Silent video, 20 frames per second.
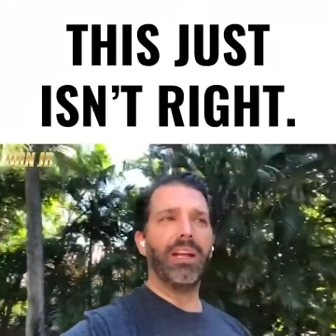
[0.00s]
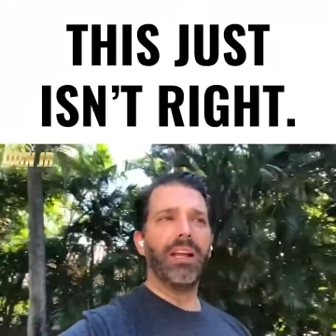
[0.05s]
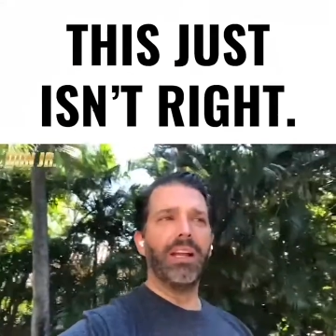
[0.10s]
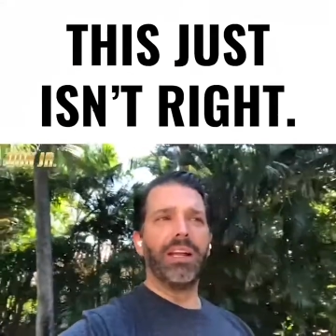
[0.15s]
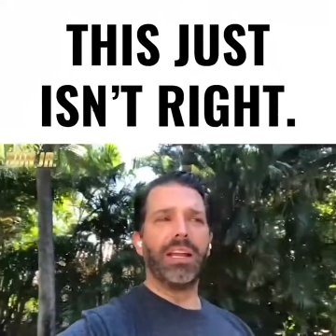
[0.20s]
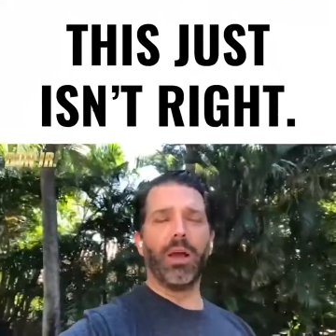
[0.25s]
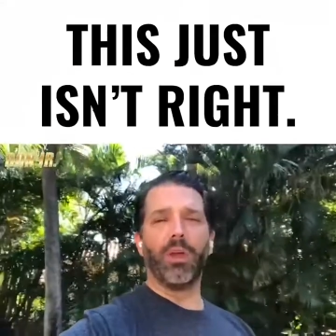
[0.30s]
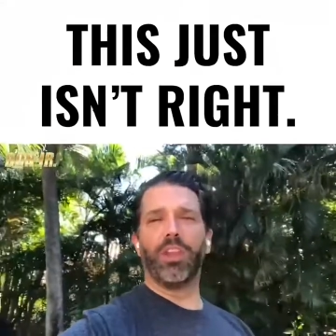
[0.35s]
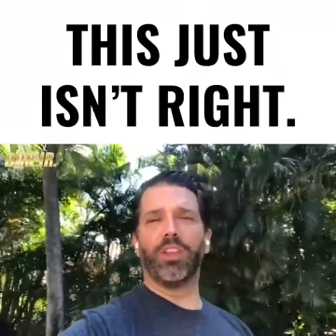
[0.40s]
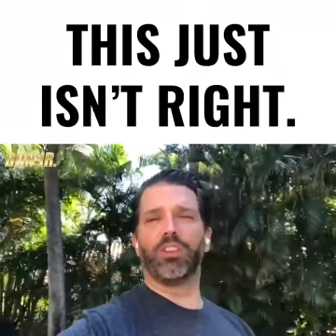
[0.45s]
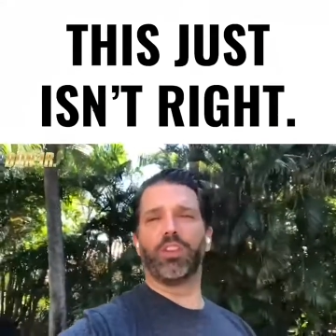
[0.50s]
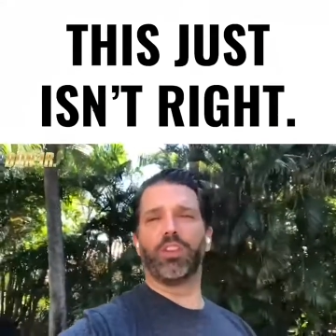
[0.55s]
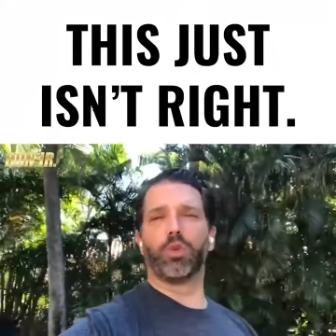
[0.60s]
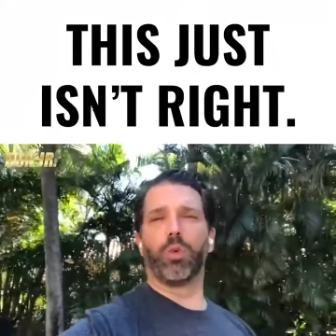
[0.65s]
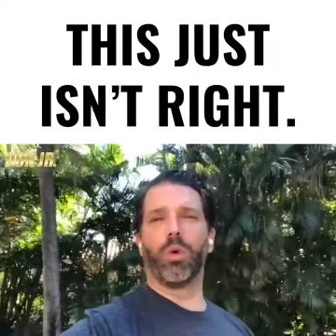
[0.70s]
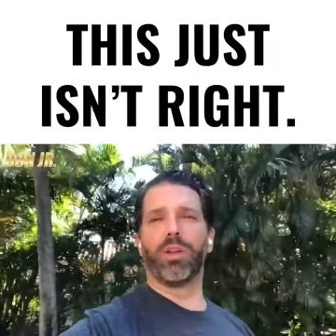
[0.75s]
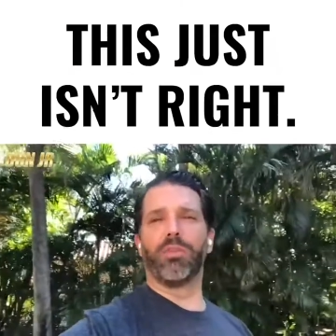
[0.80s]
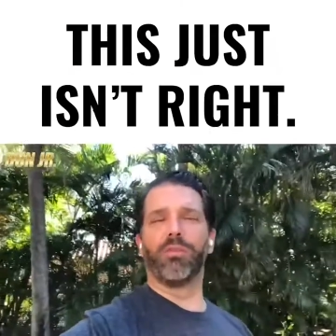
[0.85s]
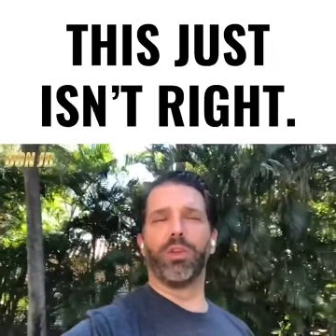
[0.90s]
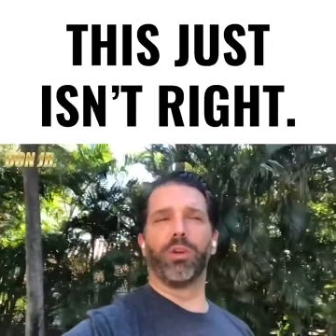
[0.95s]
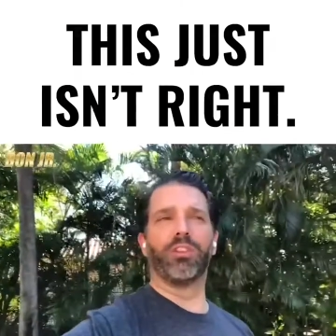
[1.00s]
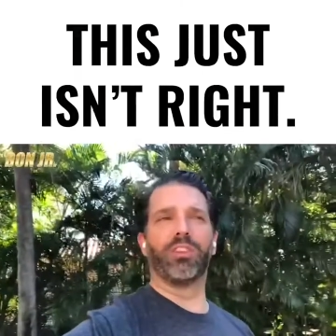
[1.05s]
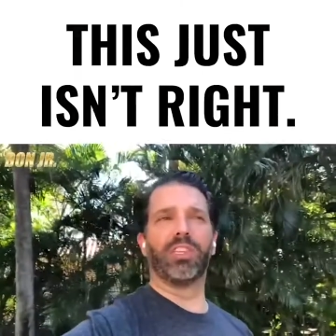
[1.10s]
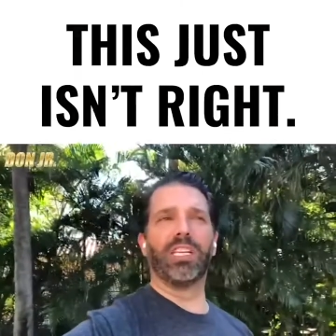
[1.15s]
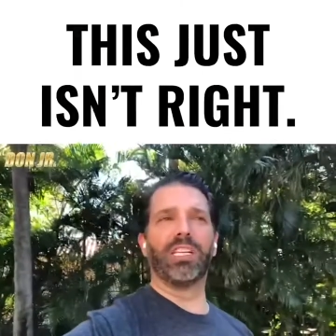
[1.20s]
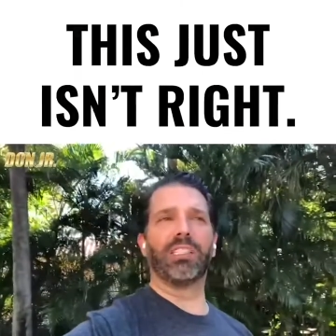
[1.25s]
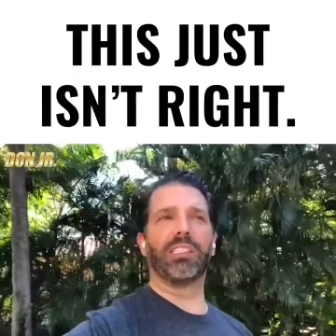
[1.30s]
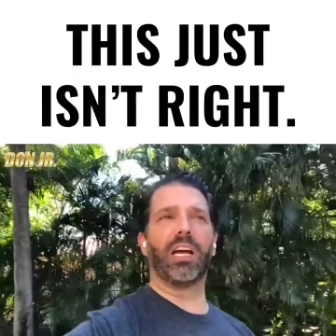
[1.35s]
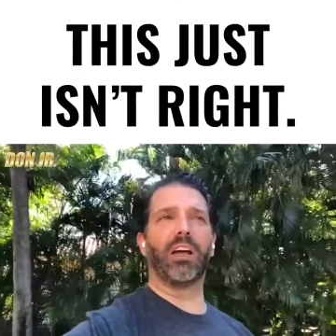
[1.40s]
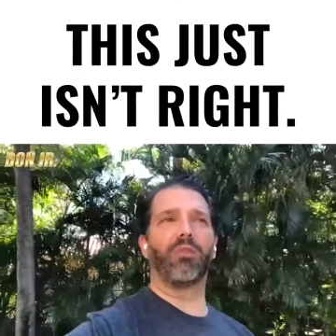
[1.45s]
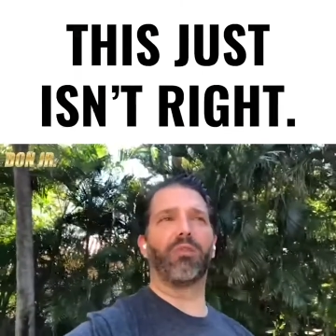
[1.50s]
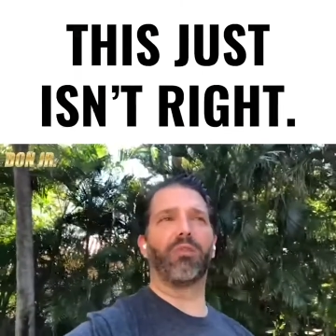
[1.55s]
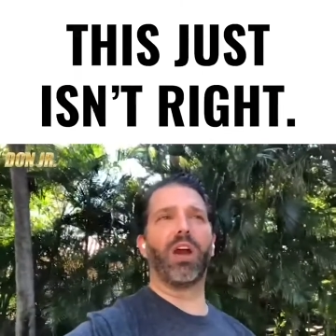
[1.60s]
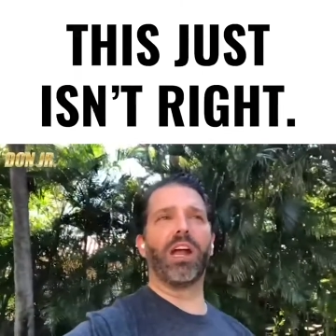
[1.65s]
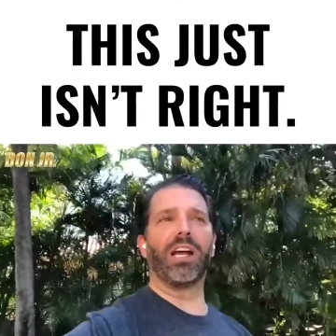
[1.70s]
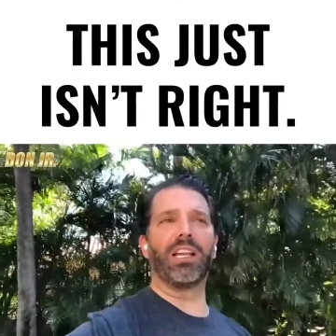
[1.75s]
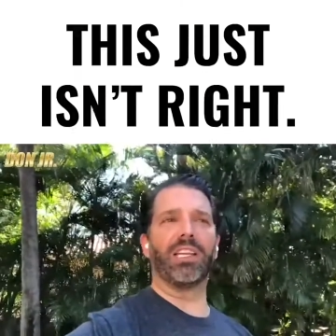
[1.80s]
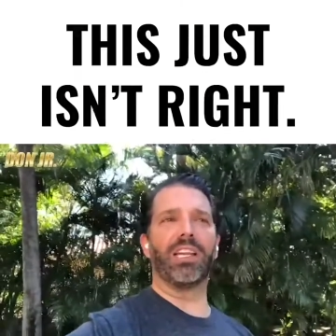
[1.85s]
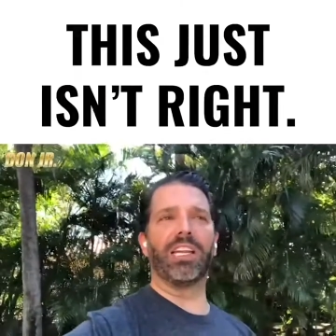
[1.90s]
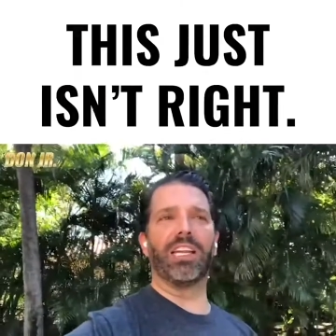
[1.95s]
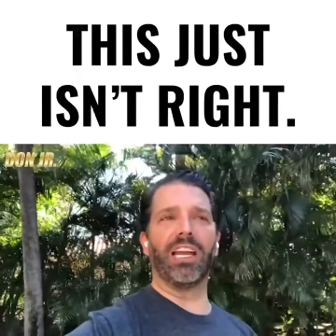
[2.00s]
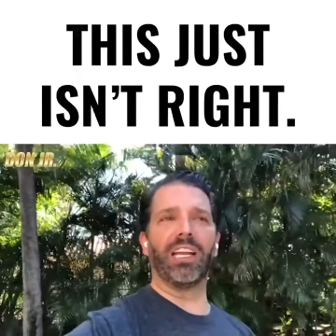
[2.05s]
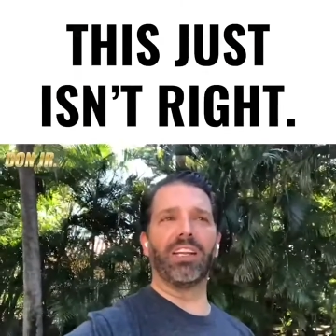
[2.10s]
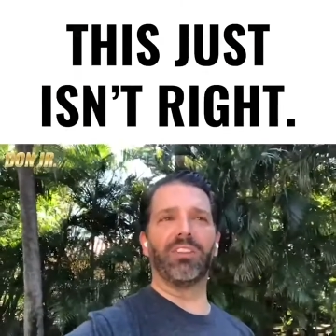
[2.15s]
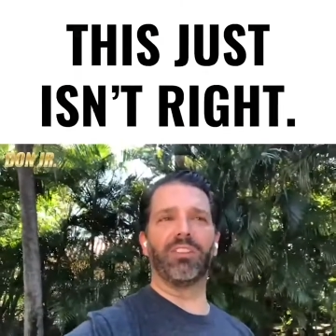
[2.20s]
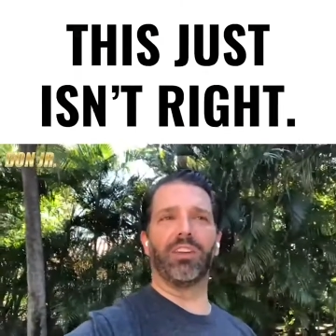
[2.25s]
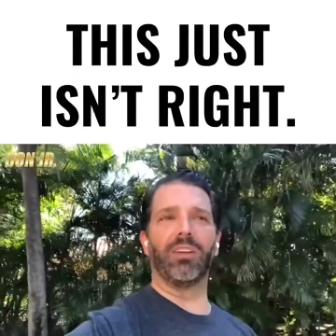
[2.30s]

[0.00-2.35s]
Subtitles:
Now, this is one of those things I've rallied against,